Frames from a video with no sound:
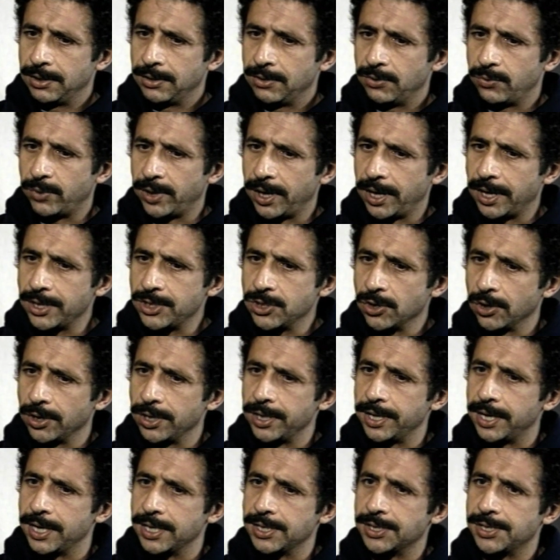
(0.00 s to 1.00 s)
When I joined
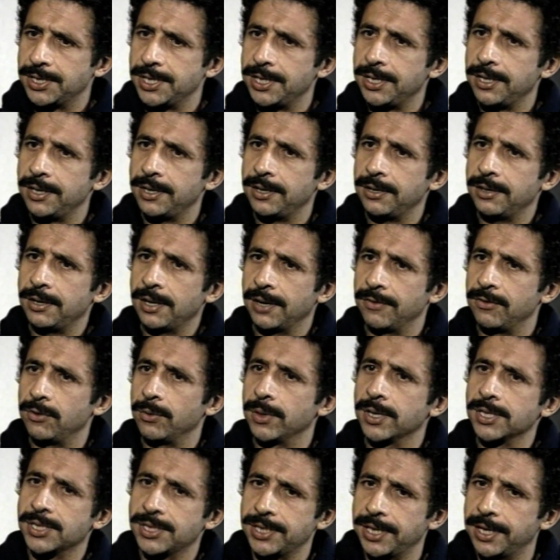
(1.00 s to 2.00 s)
NSD,
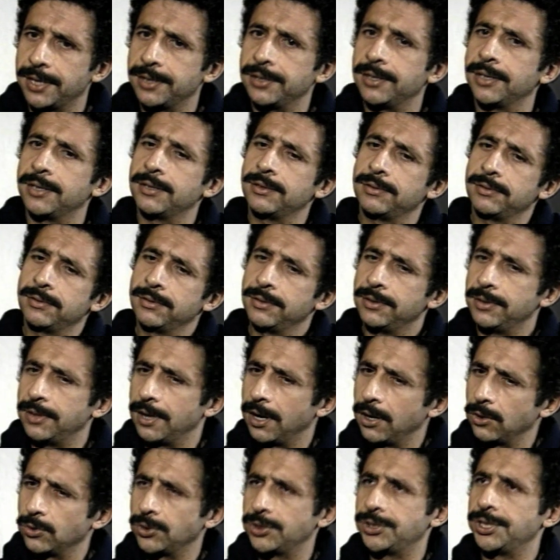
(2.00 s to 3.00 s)
everyone said that
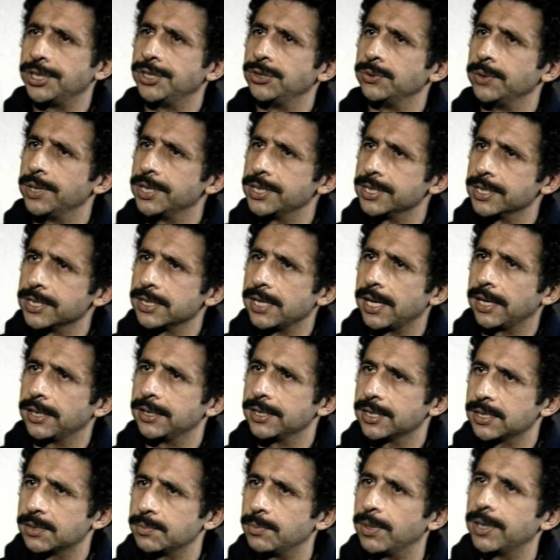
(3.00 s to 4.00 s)
now the situation is like
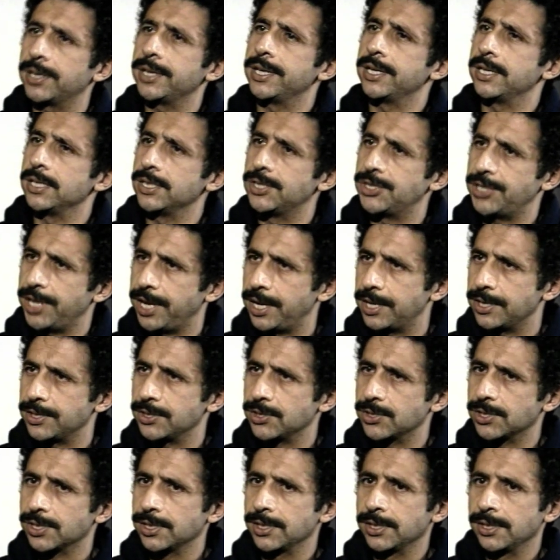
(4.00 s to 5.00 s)
this, but it'll
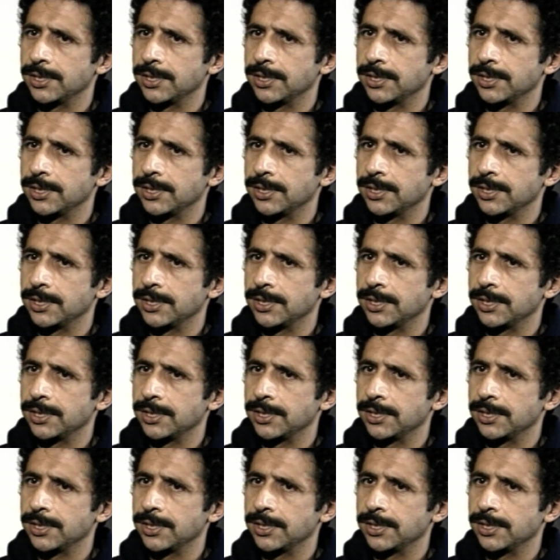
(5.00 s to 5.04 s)
change.